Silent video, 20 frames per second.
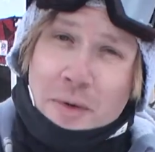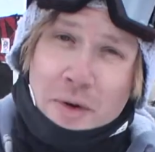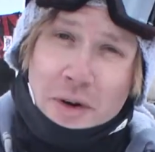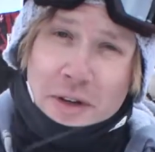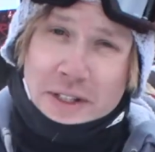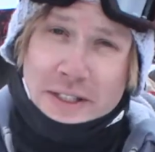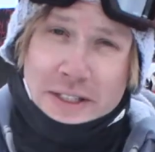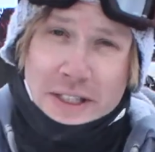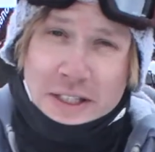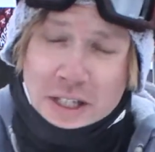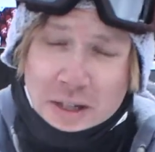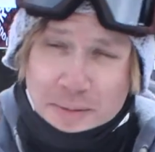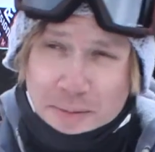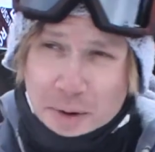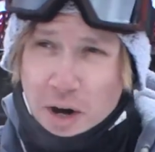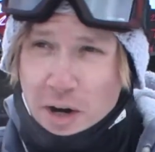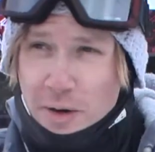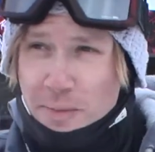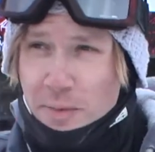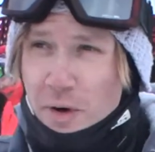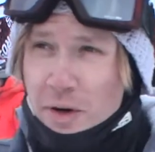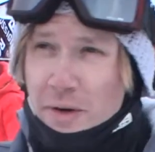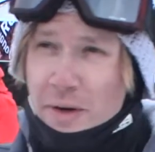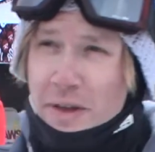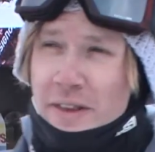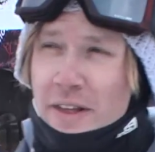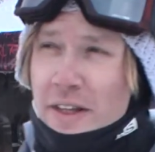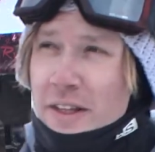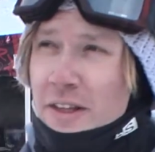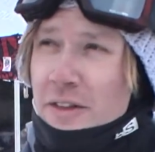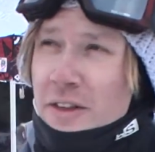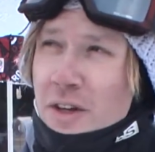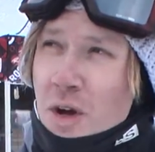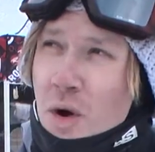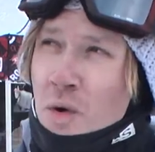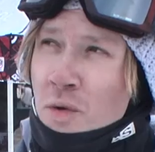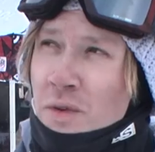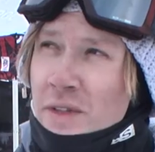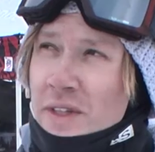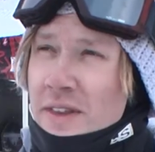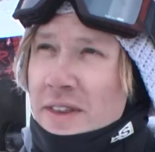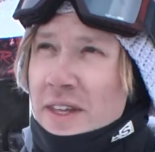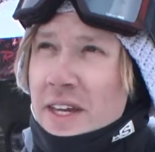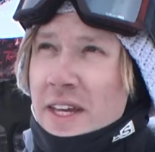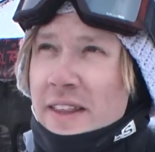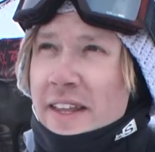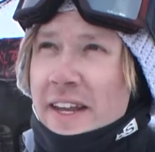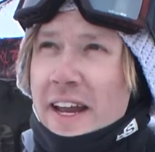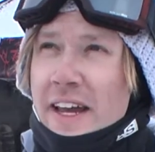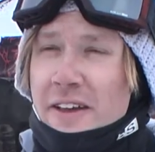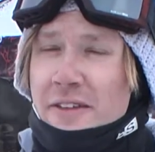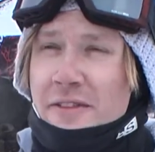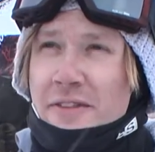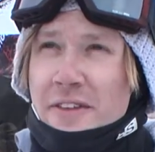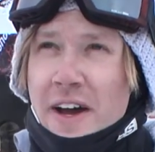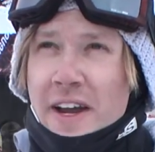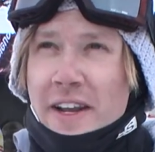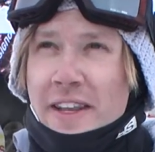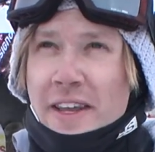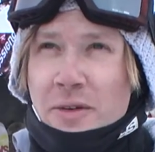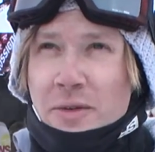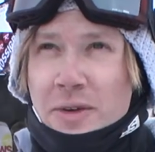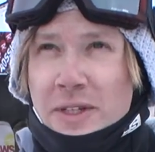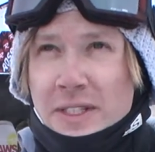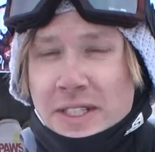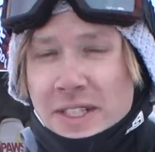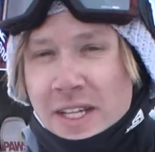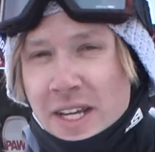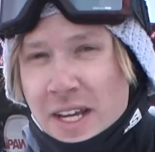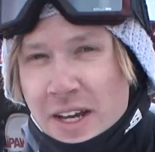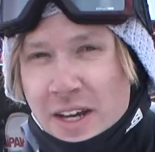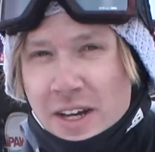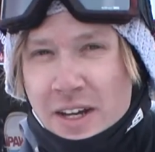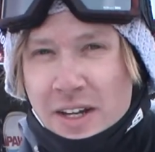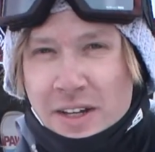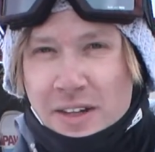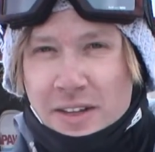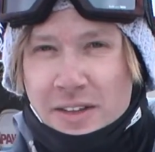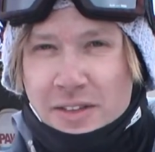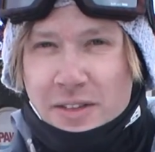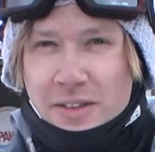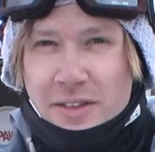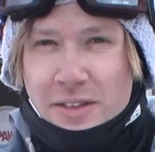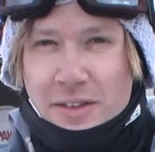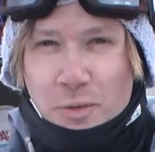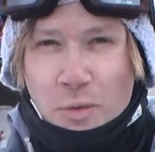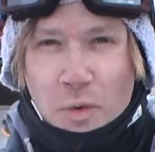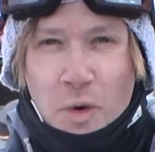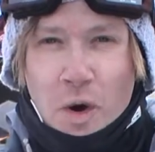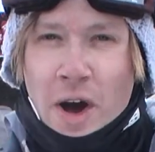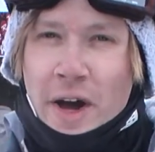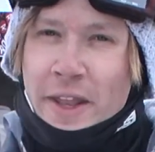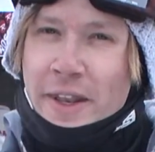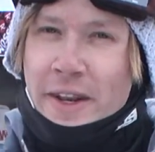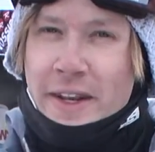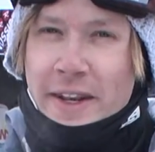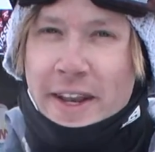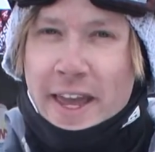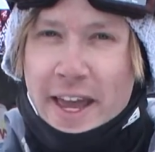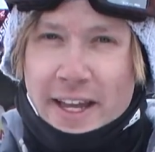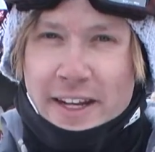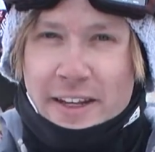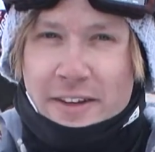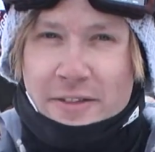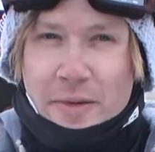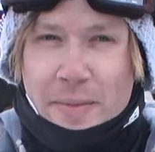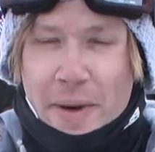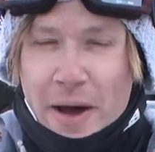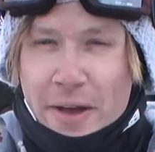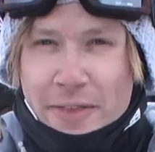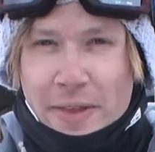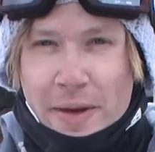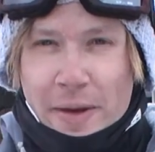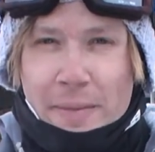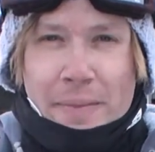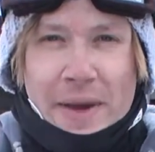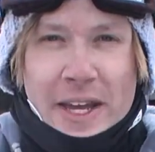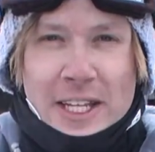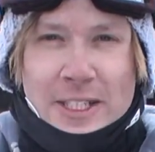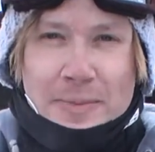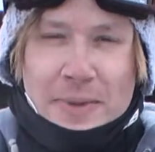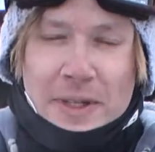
board. This isn't a park board, and the, the only thing that I could find that was the one negative about that base